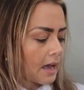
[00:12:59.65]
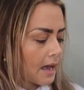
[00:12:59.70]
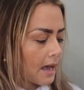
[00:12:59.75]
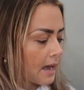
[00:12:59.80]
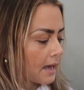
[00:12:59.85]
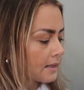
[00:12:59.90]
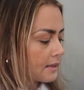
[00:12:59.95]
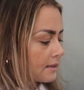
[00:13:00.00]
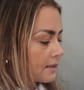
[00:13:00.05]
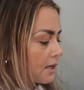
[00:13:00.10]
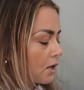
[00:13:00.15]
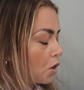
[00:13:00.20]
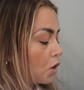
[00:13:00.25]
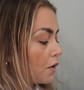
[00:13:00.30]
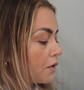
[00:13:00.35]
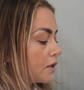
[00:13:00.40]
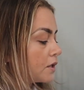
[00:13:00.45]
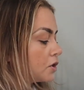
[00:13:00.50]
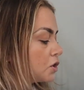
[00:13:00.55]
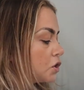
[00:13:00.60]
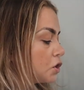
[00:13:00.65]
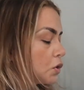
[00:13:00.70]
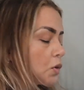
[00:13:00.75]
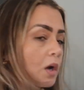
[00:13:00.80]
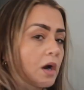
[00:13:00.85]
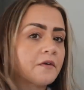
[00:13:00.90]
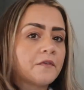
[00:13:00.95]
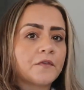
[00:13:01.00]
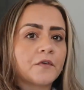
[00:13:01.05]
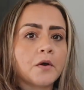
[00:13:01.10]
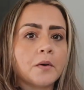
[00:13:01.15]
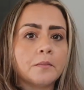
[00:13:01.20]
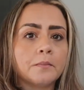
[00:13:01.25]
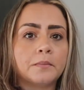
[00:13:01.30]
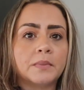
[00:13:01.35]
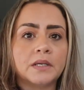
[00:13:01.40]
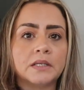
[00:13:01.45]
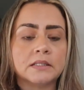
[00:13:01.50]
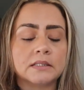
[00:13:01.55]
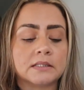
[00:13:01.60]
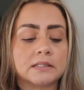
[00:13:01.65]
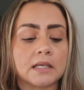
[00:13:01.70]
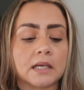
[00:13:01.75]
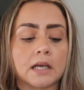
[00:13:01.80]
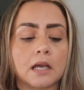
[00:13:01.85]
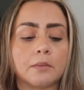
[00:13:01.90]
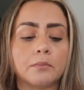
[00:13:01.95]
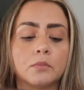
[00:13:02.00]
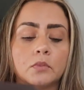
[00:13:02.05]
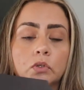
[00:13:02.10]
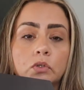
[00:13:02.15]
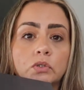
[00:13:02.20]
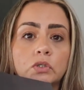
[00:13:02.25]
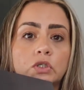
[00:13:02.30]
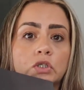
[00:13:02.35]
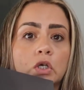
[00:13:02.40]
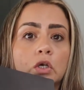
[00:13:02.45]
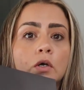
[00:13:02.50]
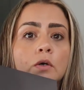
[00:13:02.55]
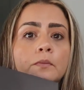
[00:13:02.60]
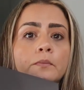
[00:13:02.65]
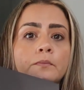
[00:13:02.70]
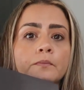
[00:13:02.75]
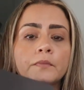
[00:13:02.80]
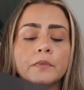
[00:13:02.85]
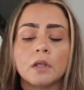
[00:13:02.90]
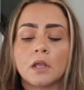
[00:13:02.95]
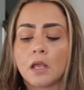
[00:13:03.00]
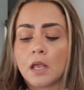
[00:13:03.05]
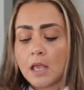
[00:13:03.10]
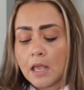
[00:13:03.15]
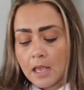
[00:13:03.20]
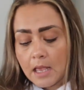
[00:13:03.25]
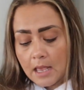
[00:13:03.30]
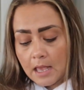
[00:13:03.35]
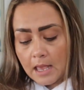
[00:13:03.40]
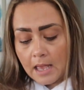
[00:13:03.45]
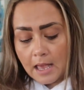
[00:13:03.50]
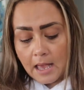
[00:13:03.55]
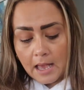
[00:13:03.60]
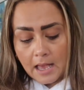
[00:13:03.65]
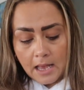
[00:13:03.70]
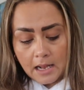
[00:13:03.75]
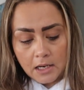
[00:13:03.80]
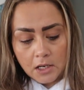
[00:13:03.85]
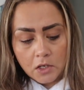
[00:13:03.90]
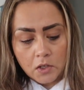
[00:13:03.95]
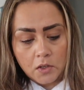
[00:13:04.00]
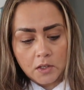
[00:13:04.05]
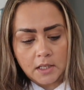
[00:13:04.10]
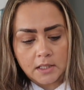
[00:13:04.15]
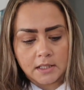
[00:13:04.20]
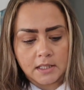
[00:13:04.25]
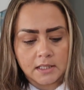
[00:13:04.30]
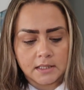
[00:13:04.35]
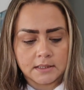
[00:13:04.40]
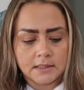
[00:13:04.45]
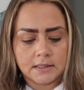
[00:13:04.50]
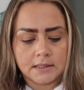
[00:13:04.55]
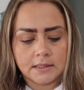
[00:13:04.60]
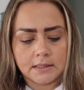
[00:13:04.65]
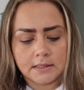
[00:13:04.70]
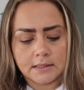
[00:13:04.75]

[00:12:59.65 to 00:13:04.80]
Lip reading: And the other two are from Vince Camuto. And look at this.